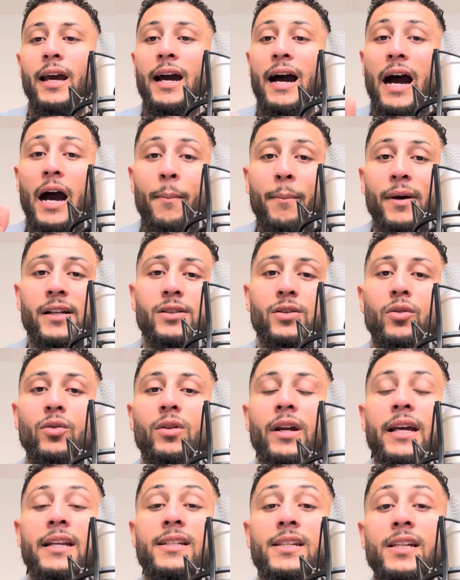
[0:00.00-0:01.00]
Amazon
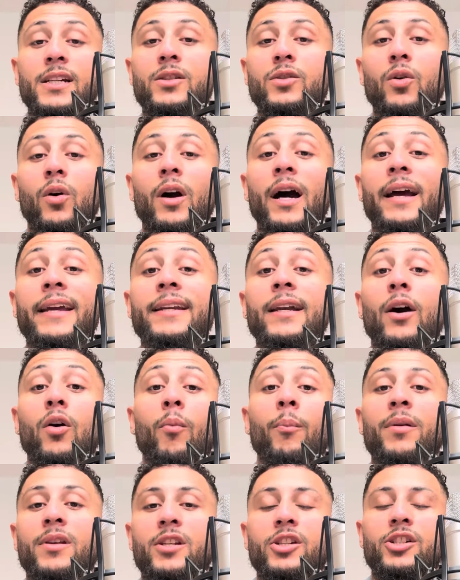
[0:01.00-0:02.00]
and TikTok are in a
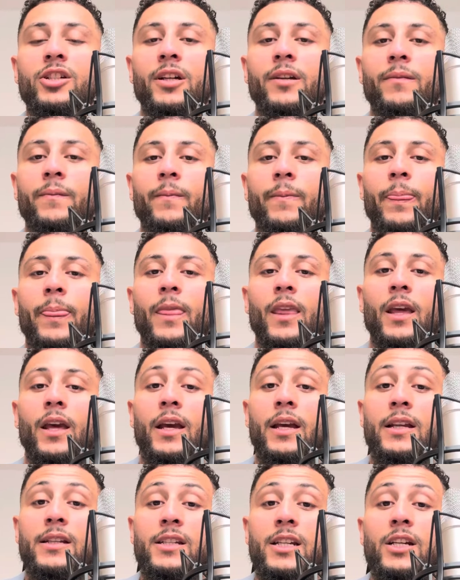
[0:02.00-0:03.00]
competition.
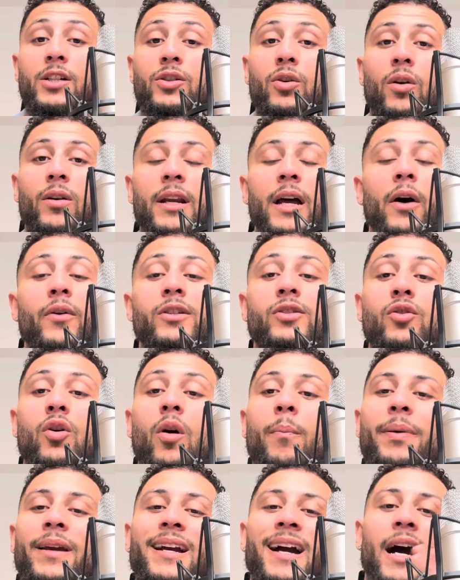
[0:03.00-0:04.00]
TikTok now is
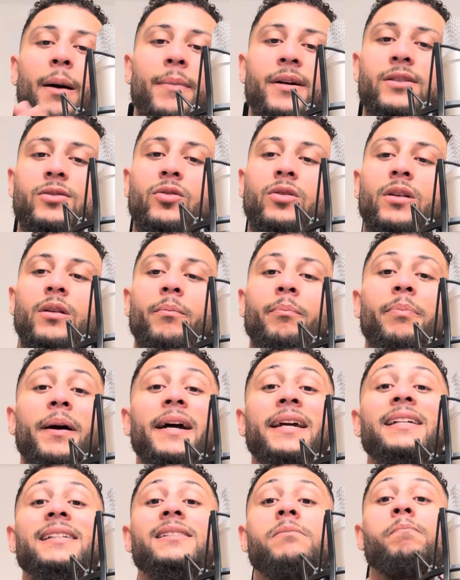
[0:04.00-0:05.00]
copying Amazon, but
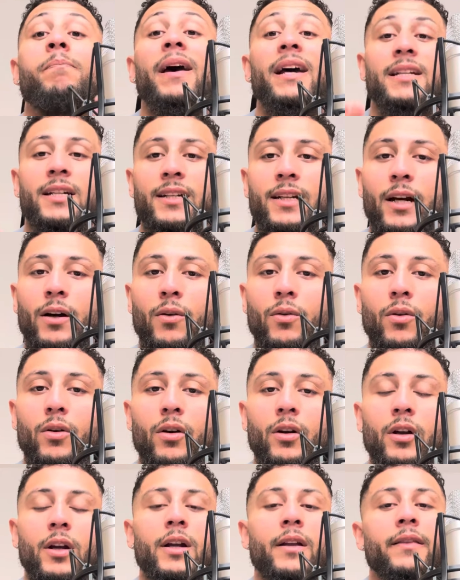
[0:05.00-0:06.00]
it's better now.
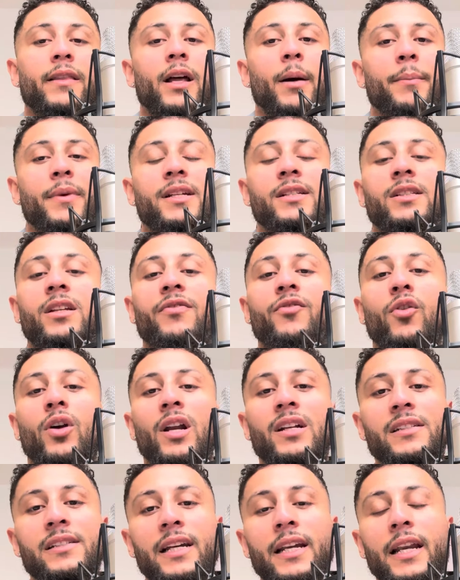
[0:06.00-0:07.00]
That means if you're a
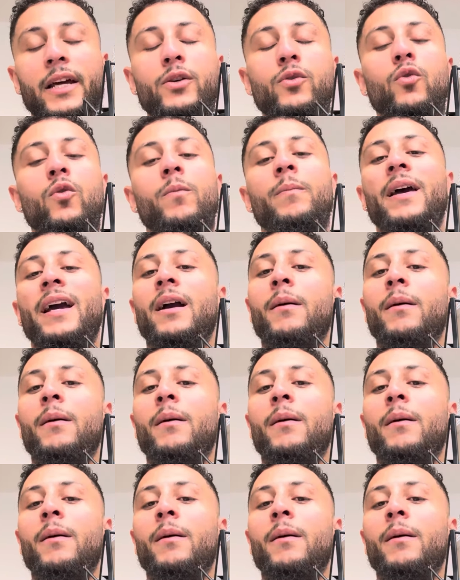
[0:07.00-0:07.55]
seller, you will make